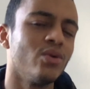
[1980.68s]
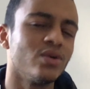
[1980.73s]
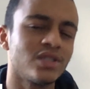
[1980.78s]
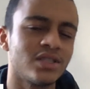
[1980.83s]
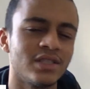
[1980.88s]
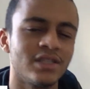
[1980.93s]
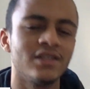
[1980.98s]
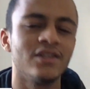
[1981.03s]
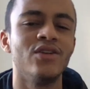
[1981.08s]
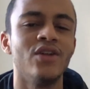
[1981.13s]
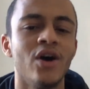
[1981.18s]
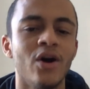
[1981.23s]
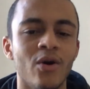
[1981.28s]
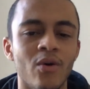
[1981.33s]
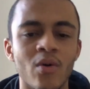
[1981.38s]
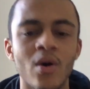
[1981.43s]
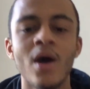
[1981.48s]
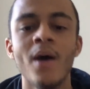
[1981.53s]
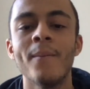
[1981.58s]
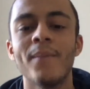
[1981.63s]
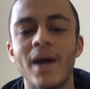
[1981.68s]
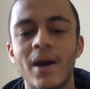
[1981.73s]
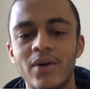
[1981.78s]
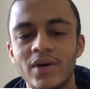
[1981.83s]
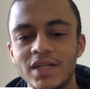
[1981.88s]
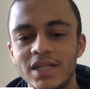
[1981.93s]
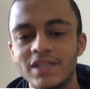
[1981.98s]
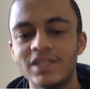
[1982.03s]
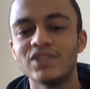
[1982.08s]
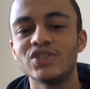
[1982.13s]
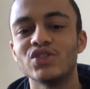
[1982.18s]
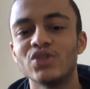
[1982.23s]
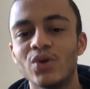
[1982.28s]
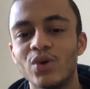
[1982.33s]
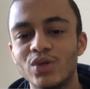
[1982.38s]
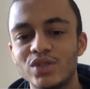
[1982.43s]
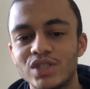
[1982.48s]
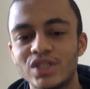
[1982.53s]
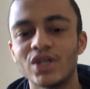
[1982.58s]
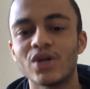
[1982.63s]
didn't know. Power that is
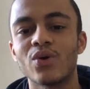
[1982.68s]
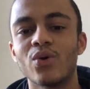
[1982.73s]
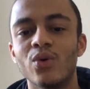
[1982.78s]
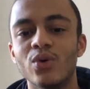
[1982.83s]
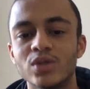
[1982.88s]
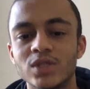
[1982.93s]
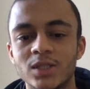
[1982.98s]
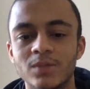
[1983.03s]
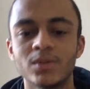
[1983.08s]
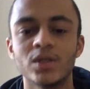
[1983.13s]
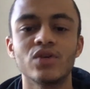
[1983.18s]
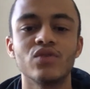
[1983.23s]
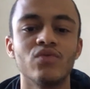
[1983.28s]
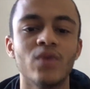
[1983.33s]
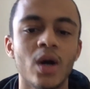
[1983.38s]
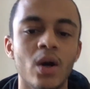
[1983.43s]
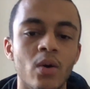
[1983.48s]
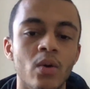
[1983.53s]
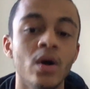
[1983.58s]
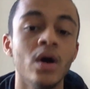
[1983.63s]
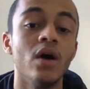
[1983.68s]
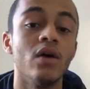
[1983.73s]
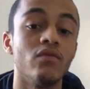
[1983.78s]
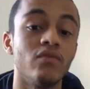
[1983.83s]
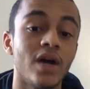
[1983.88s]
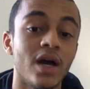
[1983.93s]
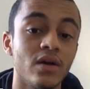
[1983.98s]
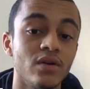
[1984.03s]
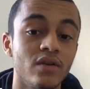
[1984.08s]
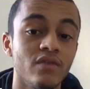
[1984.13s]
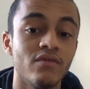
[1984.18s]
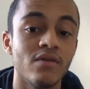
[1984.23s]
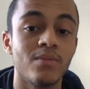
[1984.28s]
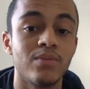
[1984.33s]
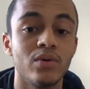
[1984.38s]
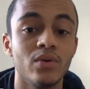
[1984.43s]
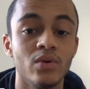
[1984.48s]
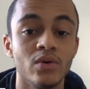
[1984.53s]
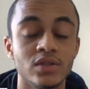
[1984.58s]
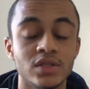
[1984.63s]
yours and it caused him to grow. A round of
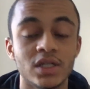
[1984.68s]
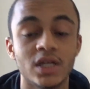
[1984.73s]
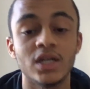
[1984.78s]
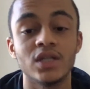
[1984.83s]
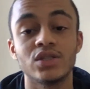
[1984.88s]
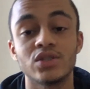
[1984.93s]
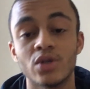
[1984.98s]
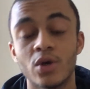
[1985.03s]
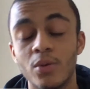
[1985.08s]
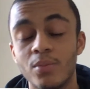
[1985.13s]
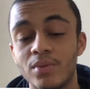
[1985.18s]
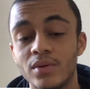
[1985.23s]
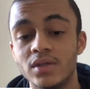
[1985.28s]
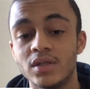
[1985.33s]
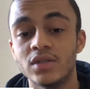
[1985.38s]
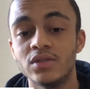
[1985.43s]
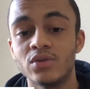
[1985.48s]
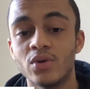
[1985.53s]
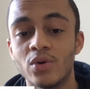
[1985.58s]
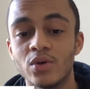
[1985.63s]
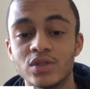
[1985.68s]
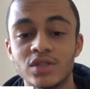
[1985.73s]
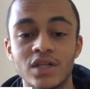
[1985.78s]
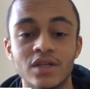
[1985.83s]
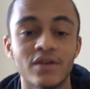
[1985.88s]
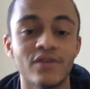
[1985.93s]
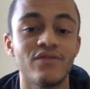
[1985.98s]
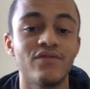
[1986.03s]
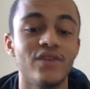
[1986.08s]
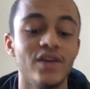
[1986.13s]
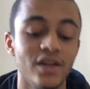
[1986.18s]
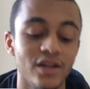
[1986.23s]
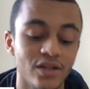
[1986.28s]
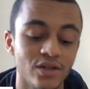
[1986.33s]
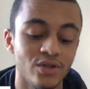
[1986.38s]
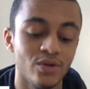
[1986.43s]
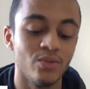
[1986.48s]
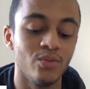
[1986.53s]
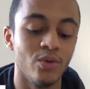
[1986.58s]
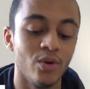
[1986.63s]
applause, yeah, it's opening doors. Now you're feeling
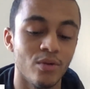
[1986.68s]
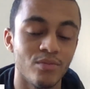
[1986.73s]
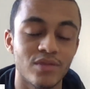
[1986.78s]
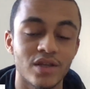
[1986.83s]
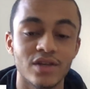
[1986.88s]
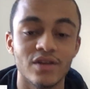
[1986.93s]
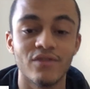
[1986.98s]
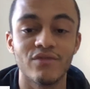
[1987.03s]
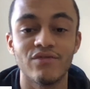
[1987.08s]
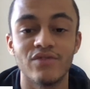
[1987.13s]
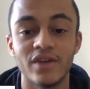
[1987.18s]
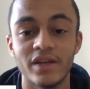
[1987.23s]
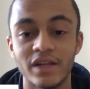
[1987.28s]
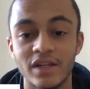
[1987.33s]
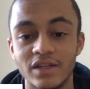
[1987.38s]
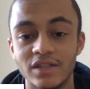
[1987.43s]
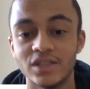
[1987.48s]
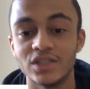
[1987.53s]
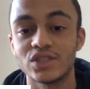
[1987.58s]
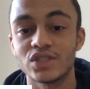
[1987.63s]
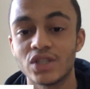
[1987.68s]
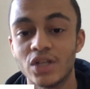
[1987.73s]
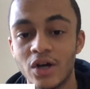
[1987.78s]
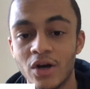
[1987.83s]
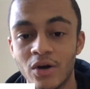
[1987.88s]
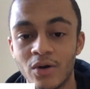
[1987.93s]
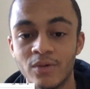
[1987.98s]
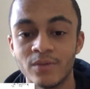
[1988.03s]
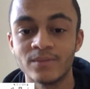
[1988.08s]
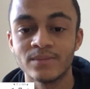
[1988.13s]
the warmth and you're feeling it slow.